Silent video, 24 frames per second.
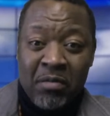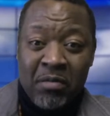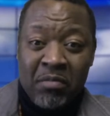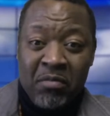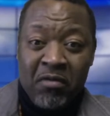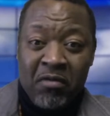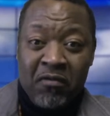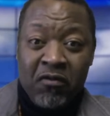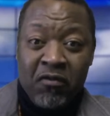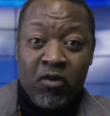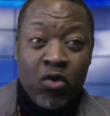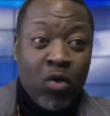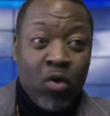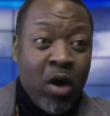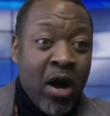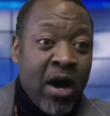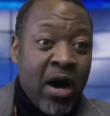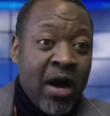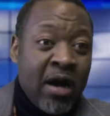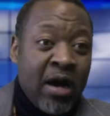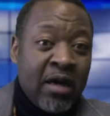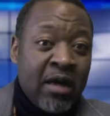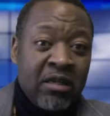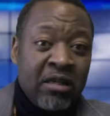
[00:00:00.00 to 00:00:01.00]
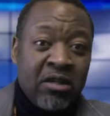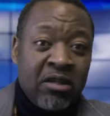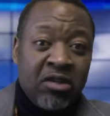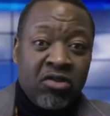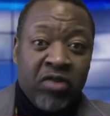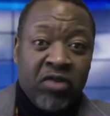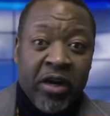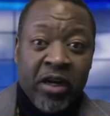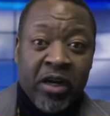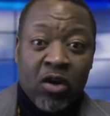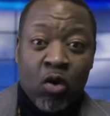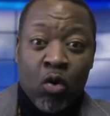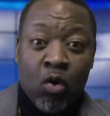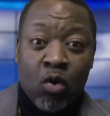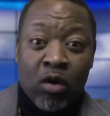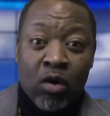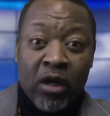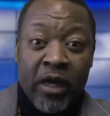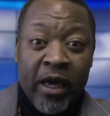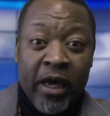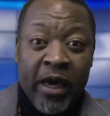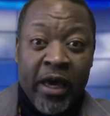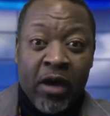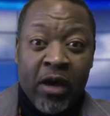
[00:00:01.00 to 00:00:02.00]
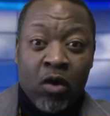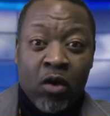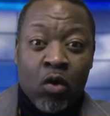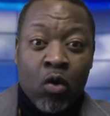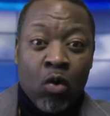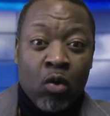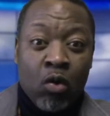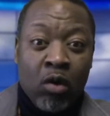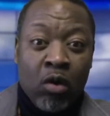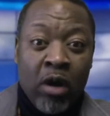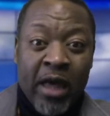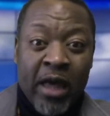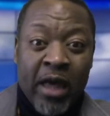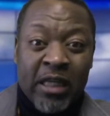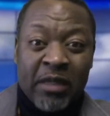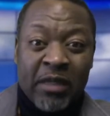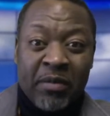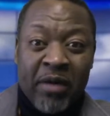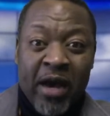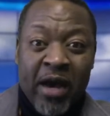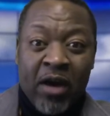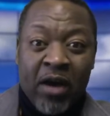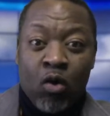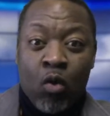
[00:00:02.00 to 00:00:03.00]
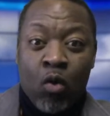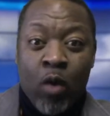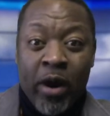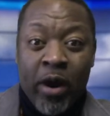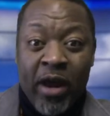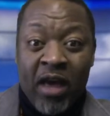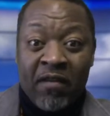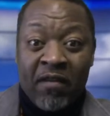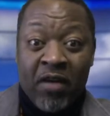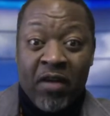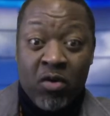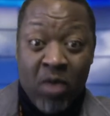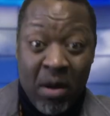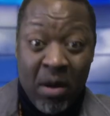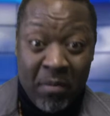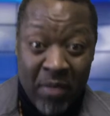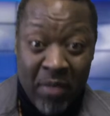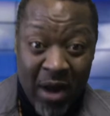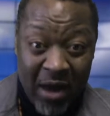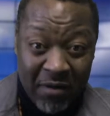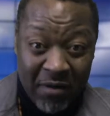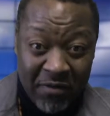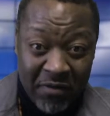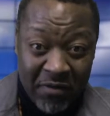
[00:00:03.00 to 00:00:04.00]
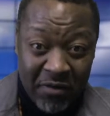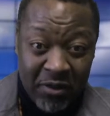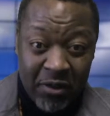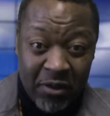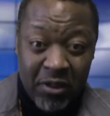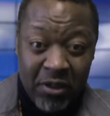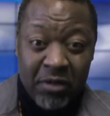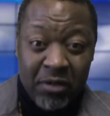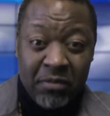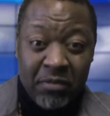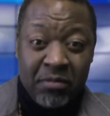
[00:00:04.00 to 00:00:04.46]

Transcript: Before you are straight or gay or lesbian or whatever, you are black first.